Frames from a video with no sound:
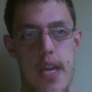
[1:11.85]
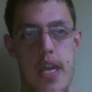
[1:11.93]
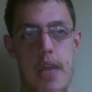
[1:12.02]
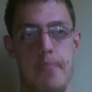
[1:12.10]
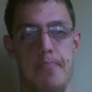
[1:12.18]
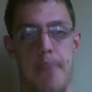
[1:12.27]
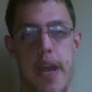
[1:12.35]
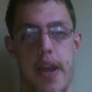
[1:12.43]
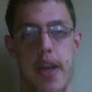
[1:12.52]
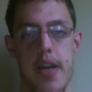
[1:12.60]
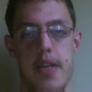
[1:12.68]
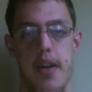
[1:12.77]

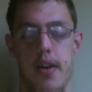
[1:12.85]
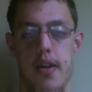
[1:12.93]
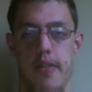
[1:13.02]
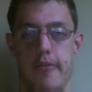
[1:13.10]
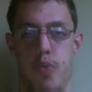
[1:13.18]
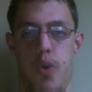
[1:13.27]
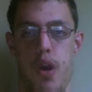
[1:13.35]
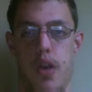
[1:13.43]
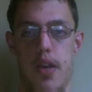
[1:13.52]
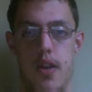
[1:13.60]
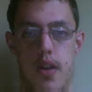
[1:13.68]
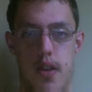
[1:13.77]
impact of
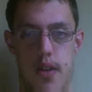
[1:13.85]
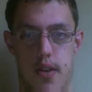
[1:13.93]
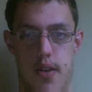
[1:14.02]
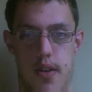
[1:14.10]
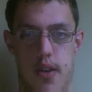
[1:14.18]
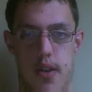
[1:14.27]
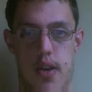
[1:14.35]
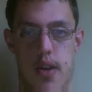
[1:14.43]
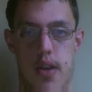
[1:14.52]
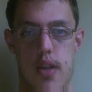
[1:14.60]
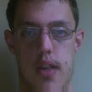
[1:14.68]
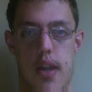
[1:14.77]
what
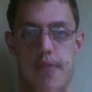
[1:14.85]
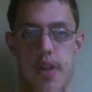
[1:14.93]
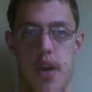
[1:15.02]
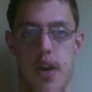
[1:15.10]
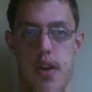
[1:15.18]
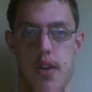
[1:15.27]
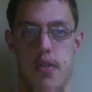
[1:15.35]
they have done,